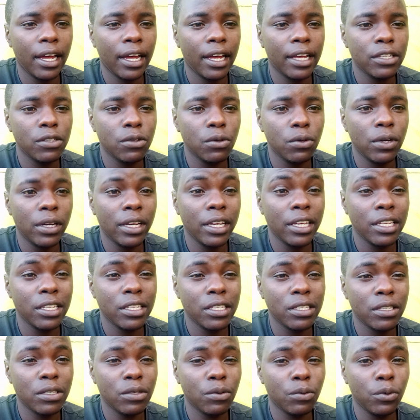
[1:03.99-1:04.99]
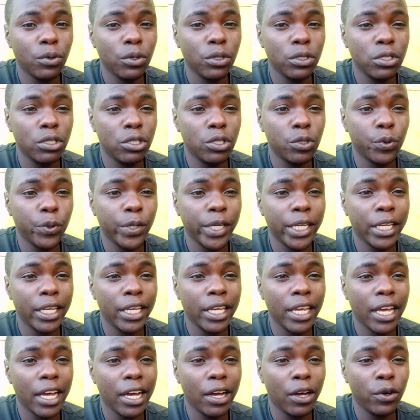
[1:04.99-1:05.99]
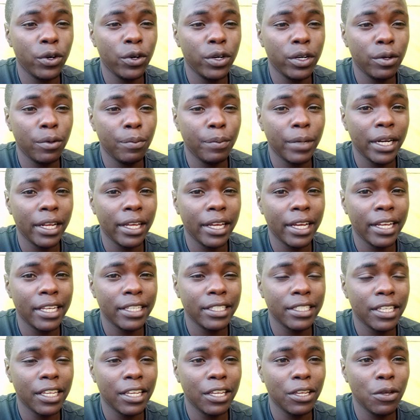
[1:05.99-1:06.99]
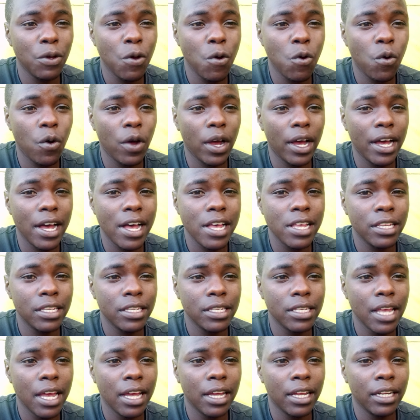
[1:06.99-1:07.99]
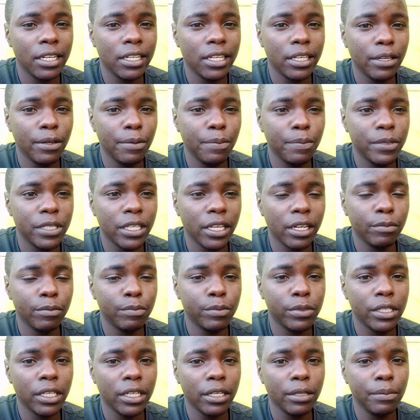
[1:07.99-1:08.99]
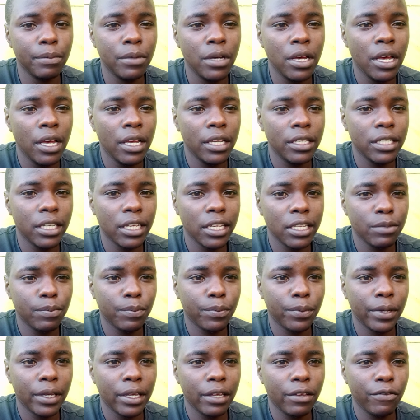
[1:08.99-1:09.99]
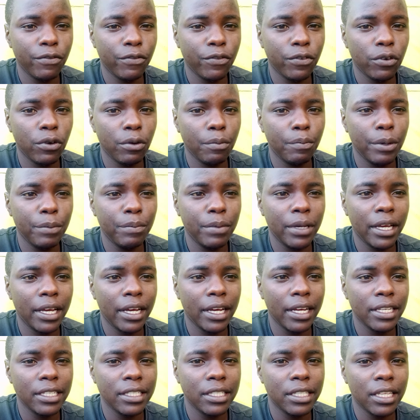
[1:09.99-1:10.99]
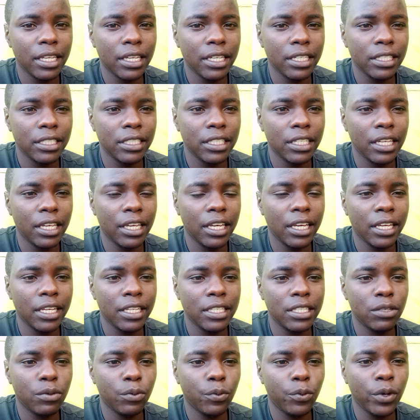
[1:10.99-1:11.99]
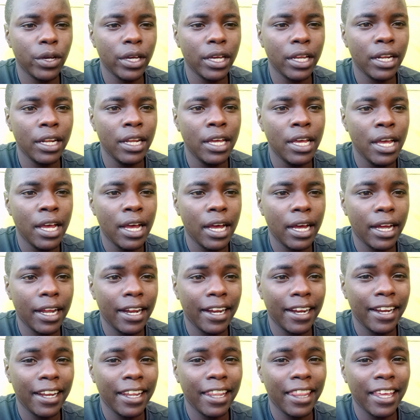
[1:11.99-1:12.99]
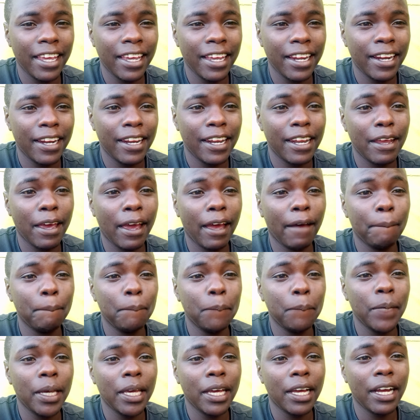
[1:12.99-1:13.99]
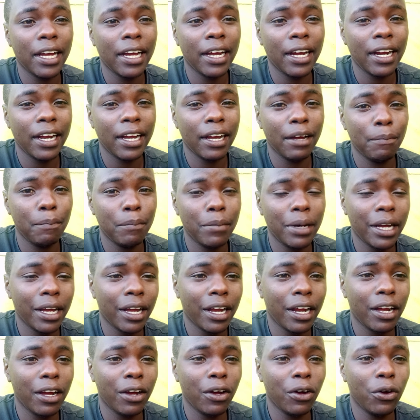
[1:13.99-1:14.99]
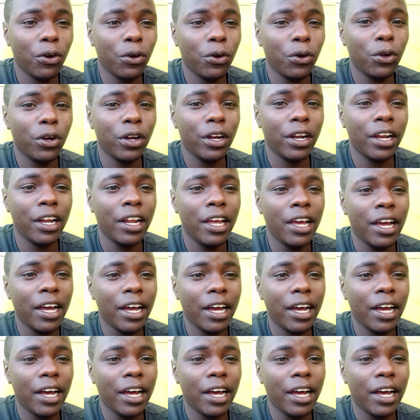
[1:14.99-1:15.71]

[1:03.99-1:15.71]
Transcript: So guys, what we normally ask you as a team setup song, just pray for baby Caster, she gets well, and then make a comeback on